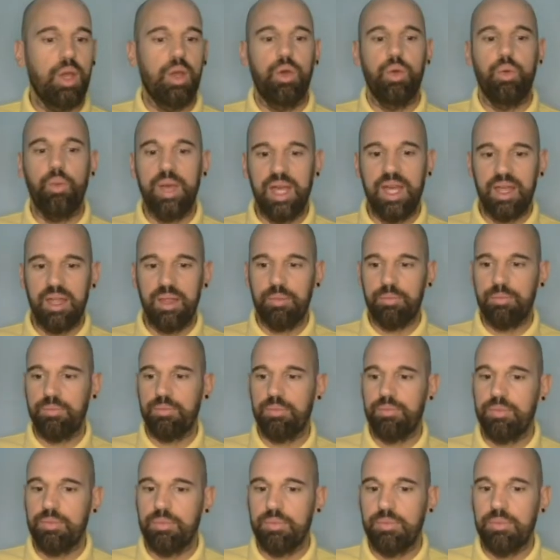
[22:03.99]
Well,
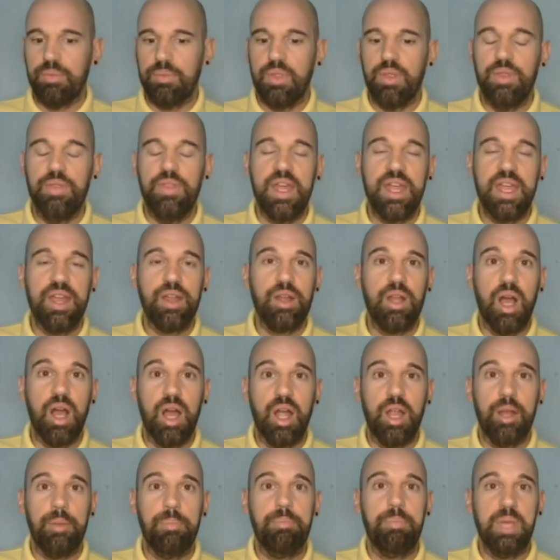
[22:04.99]
there
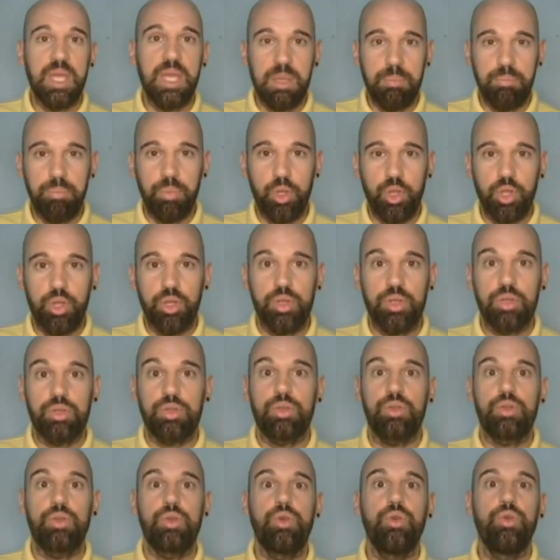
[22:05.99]
are people
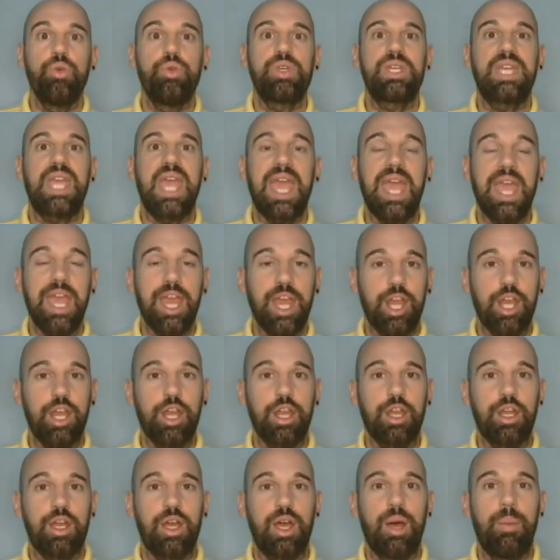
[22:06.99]
who
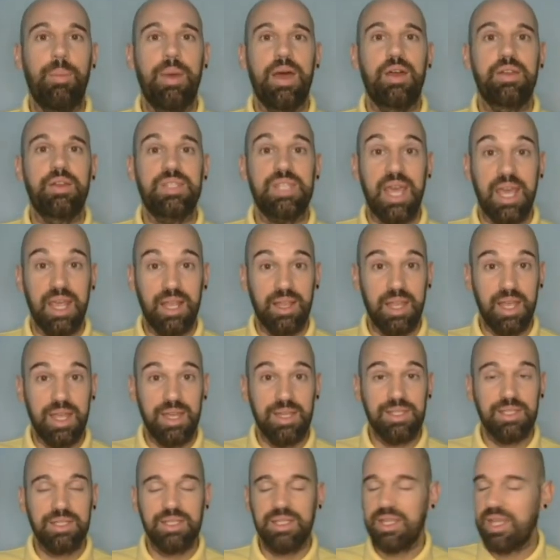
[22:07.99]
care about
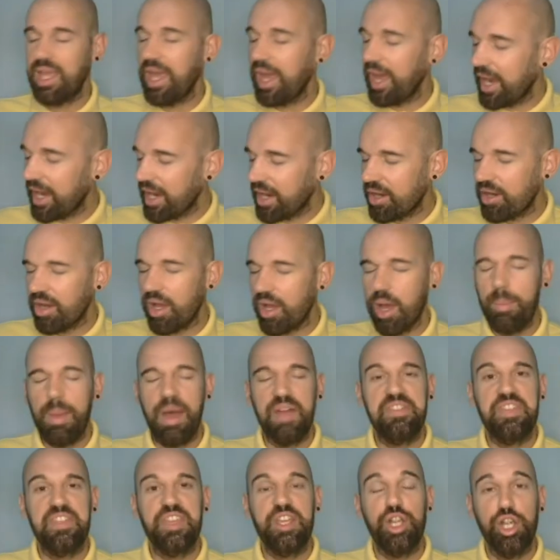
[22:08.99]
Thailand, care about
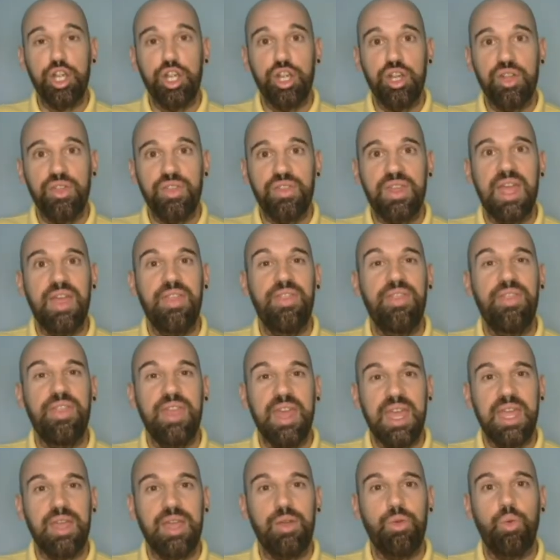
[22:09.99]
the earth, and
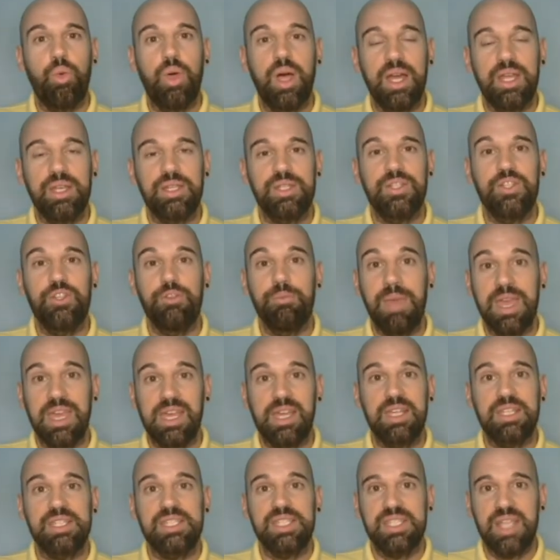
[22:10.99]
they want to make
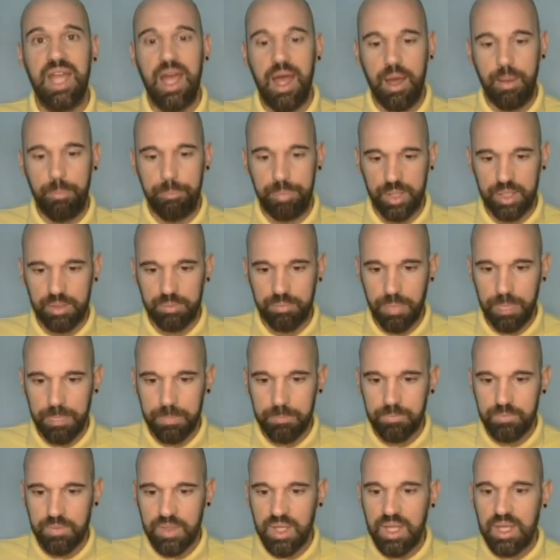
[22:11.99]
it stop.
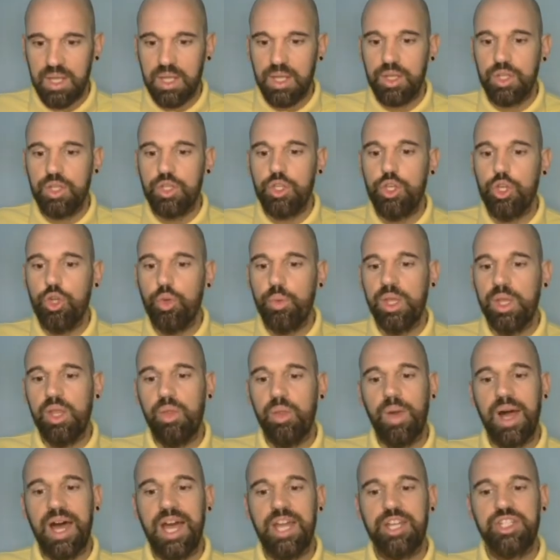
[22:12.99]
You will
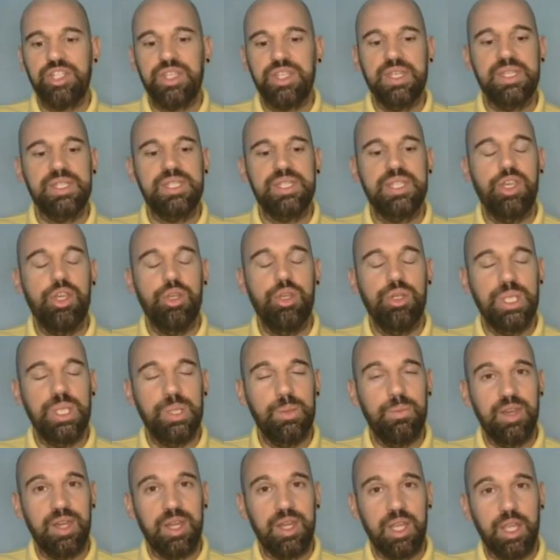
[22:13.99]
watch this YouTube
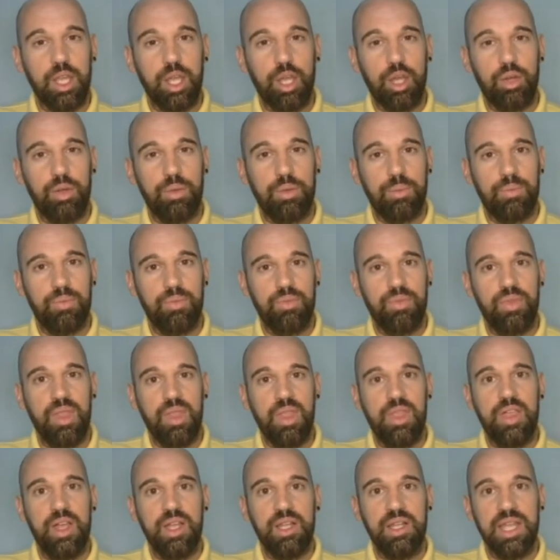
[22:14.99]
video.
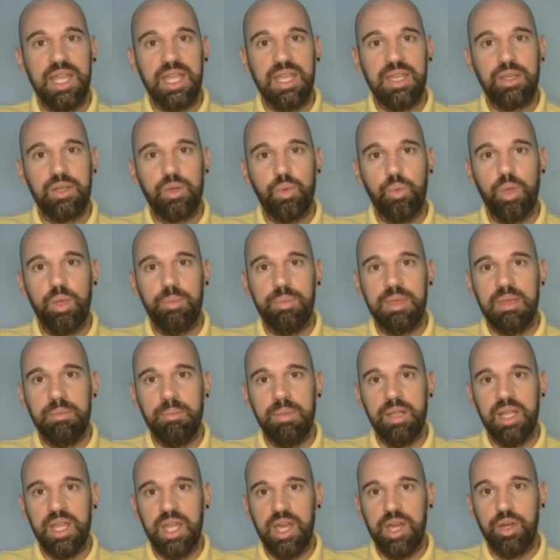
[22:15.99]
The link will be
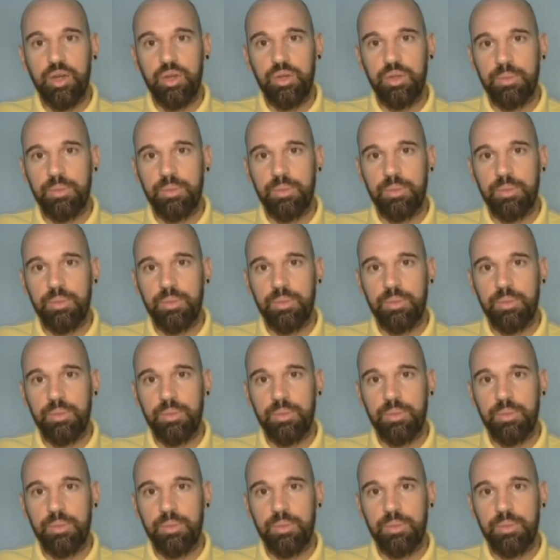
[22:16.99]
below.